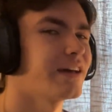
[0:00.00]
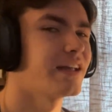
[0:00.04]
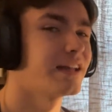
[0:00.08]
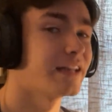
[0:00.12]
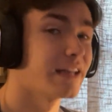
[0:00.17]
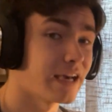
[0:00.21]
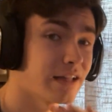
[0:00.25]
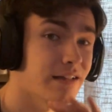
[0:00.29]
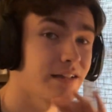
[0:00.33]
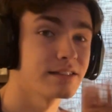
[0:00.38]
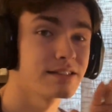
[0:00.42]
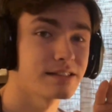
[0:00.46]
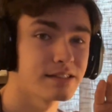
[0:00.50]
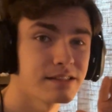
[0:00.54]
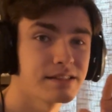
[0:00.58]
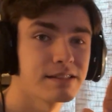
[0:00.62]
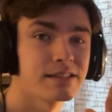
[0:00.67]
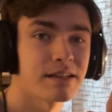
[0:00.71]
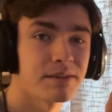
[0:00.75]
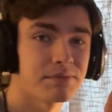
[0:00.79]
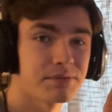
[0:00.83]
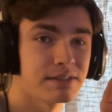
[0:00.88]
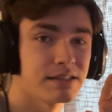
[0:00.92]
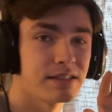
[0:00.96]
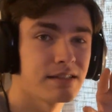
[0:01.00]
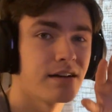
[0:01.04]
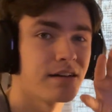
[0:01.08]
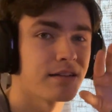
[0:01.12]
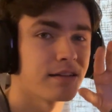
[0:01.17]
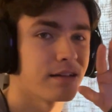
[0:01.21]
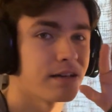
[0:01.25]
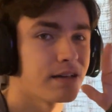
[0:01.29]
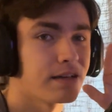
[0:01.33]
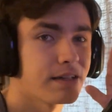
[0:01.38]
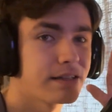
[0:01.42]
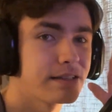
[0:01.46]
analysis I've seen
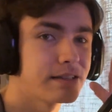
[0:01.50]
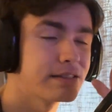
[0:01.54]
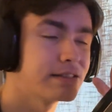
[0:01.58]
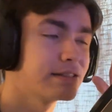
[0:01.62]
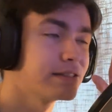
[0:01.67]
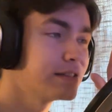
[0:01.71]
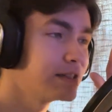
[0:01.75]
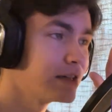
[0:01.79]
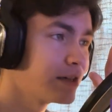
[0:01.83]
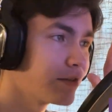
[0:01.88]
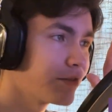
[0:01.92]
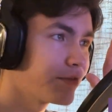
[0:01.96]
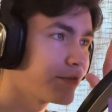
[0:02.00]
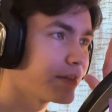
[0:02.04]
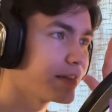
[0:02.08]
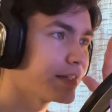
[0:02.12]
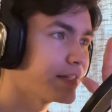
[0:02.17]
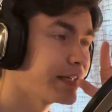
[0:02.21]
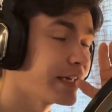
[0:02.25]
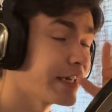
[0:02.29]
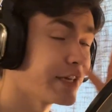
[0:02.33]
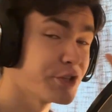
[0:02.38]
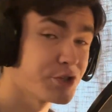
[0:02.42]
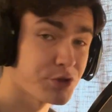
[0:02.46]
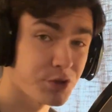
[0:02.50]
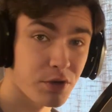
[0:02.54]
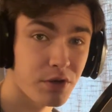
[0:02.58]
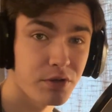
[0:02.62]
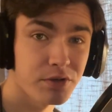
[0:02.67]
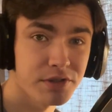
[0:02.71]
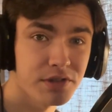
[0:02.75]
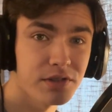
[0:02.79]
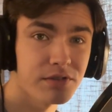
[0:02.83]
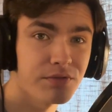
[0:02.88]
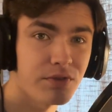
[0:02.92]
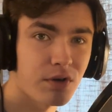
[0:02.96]
online of the intro
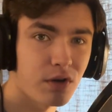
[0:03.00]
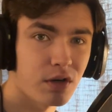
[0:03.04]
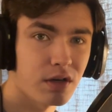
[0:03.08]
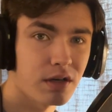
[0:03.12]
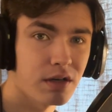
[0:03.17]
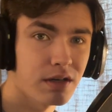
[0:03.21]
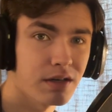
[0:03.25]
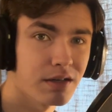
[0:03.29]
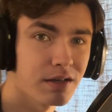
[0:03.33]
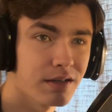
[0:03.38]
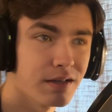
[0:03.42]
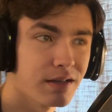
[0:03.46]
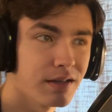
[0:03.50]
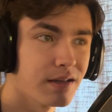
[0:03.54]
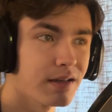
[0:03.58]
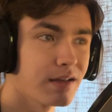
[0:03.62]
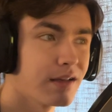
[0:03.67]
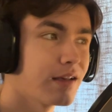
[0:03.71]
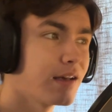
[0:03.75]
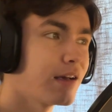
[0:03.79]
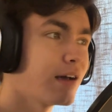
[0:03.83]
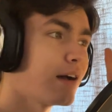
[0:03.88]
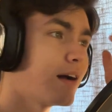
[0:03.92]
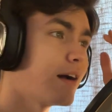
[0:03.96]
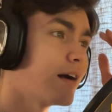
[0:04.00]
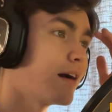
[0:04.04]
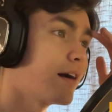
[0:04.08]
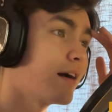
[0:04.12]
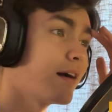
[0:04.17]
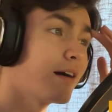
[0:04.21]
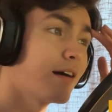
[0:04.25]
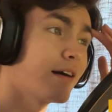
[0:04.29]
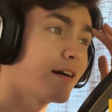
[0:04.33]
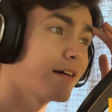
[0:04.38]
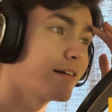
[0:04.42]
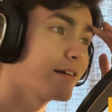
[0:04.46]
so far,
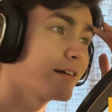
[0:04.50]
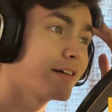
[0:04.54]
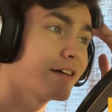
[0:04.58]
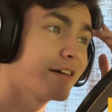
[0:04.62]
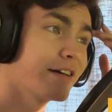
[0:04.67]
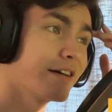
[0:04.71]
uh,